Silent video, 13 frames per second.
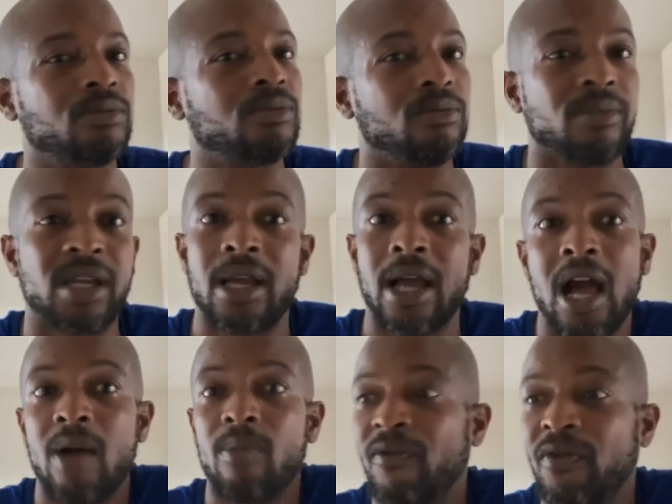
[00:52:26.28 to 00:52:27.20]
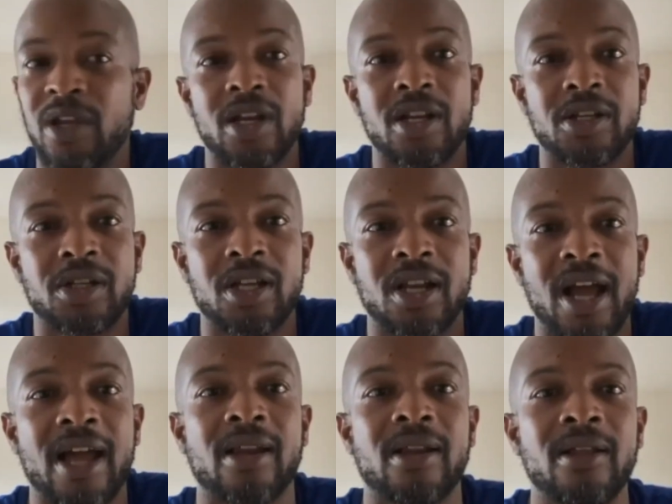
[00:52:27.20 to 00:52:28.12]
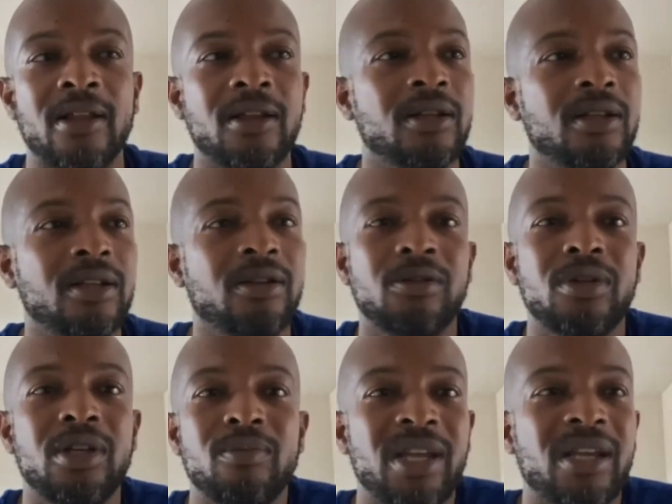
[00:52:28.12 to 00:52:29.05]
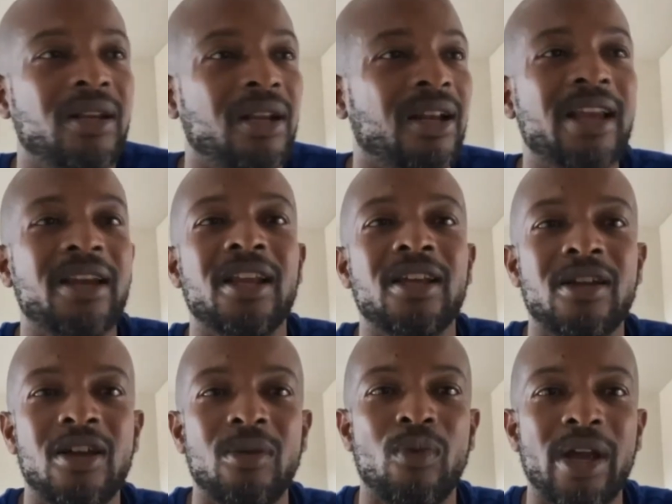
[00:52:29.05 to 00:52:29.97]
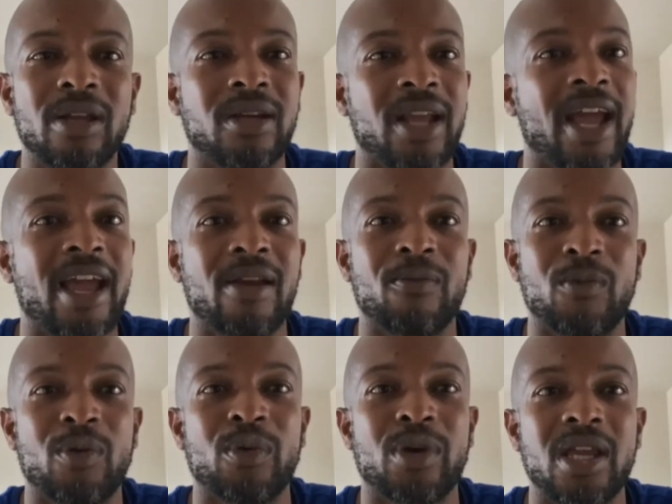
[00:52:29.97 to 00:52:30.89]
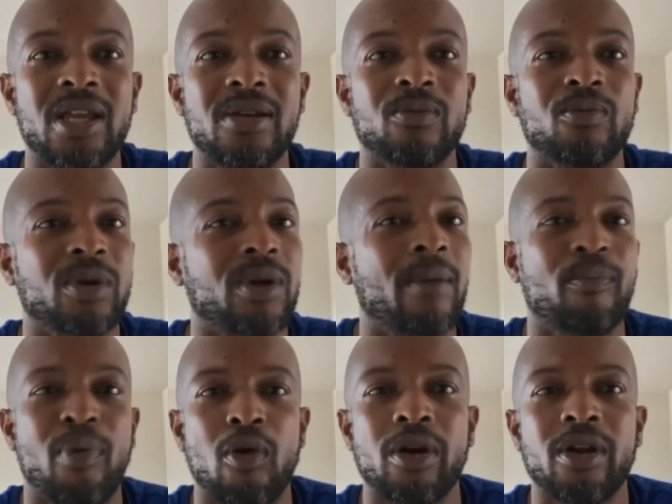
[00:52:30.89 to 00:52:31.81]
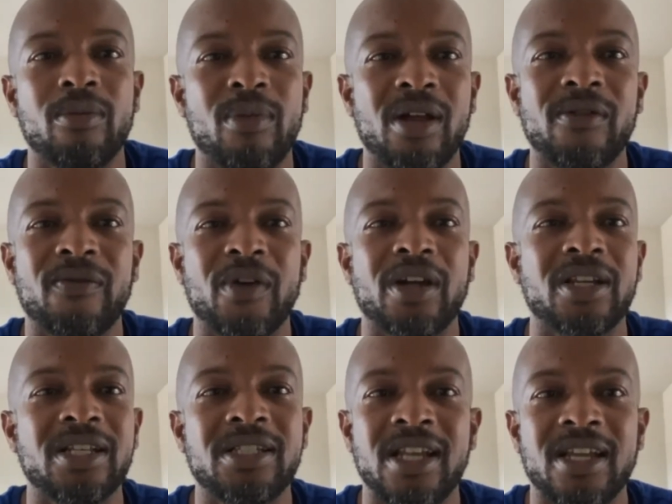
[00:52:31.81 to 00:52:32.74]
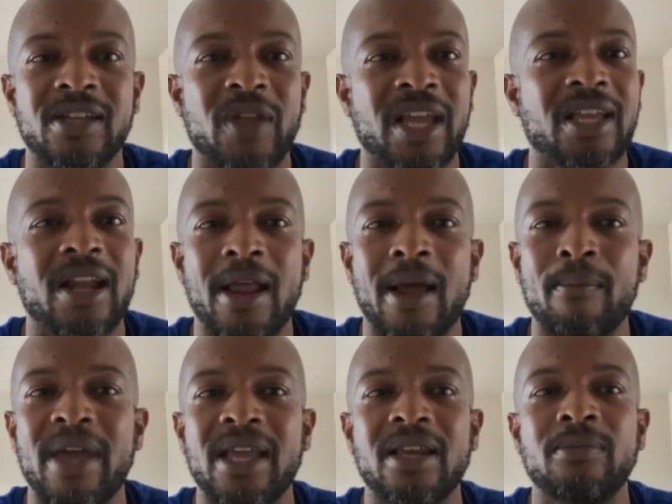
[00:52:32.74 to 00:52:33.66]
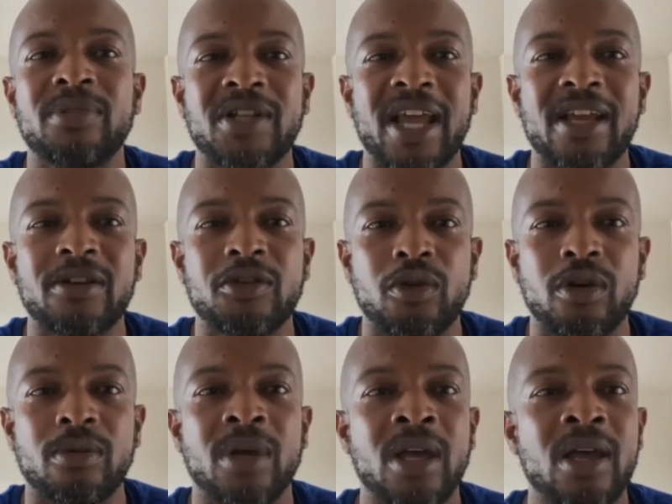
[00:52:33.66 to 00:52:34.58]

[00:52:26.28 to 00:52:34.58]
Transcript: Man, how I'm gonna figure this shit out? You don't get, man, that nigga come wait, Dad, what we eating? When I'm poured in the motherfucker, this nigga thinking that I'm making them steak and shrimp.